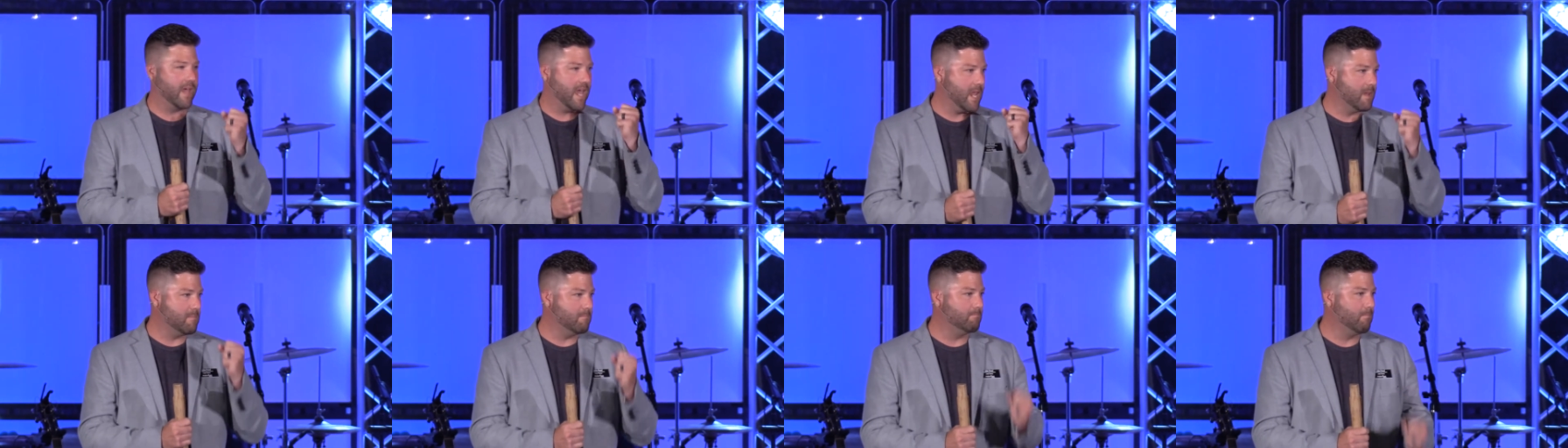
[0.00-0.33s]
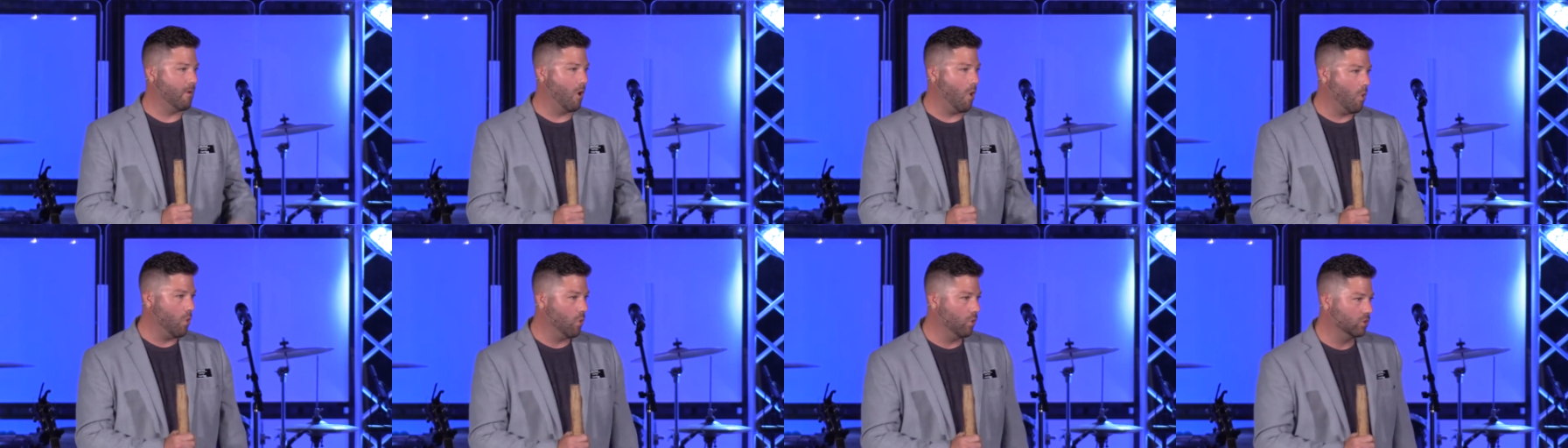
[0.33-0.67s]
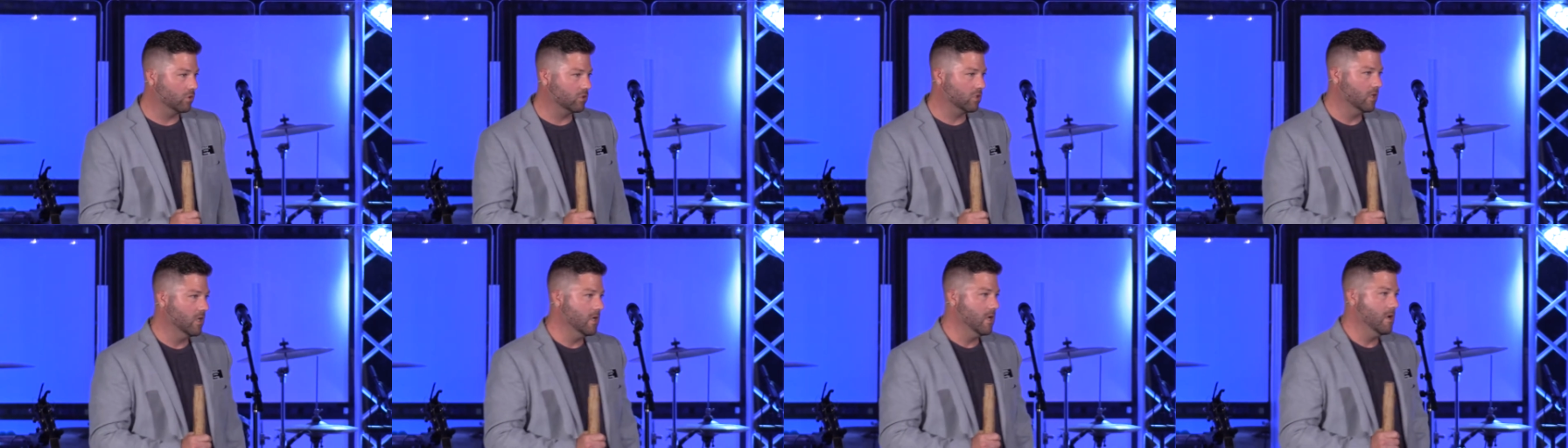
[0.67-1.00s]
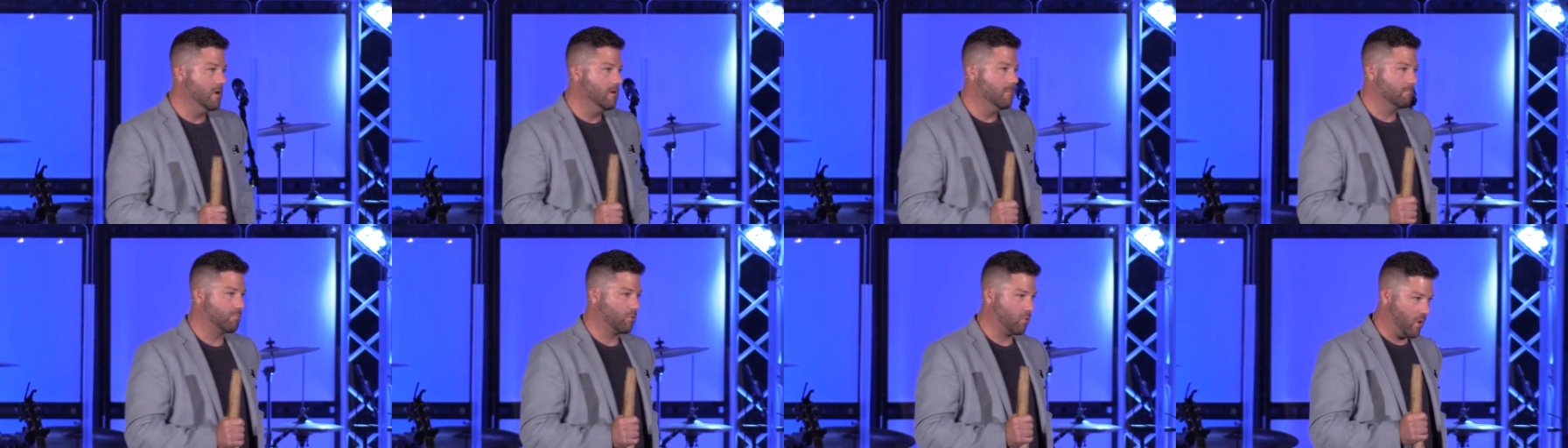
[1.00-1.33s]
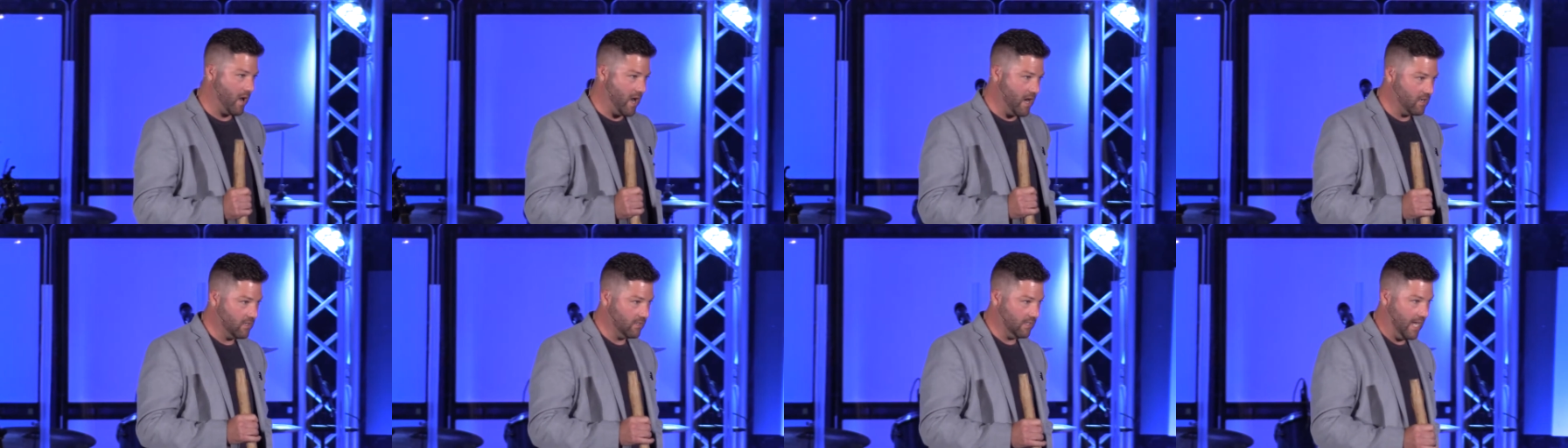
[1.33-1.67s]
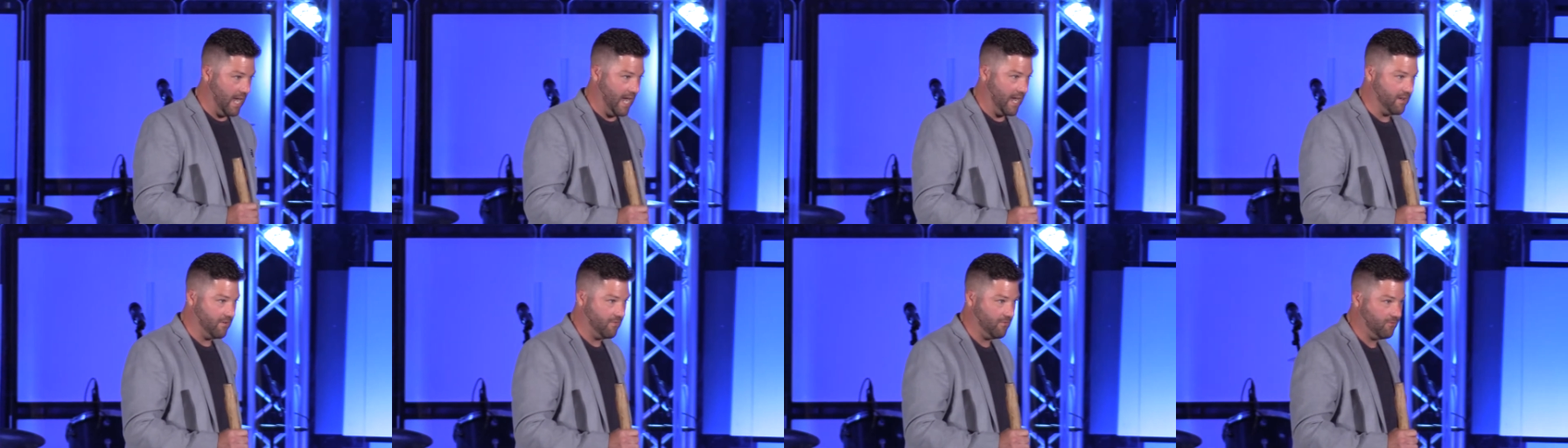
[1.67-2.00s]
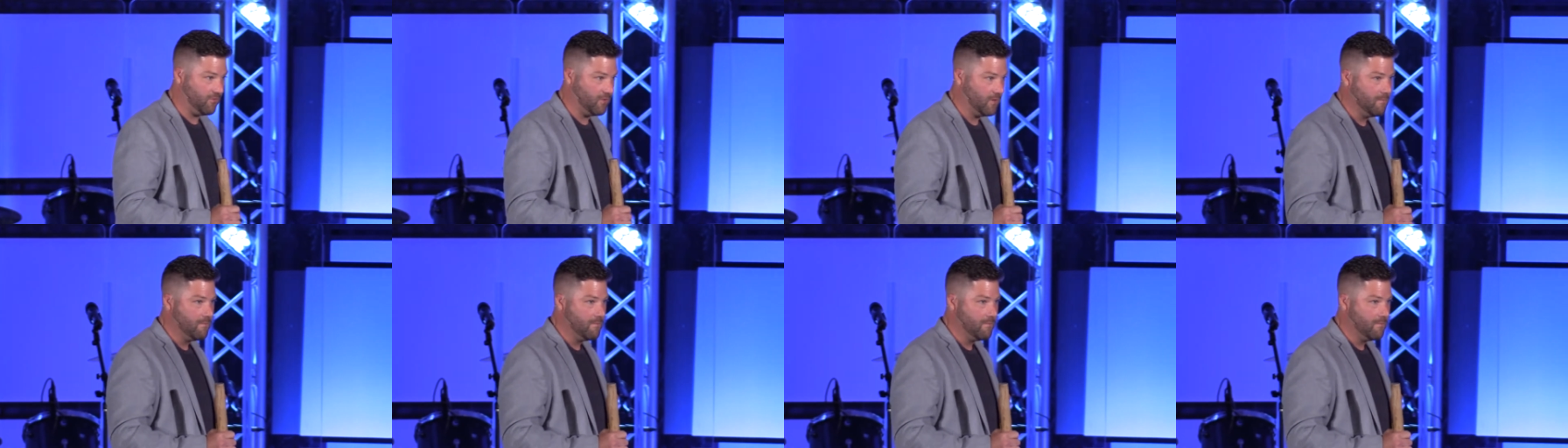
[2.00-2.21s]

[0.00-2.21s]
a bold prayer life?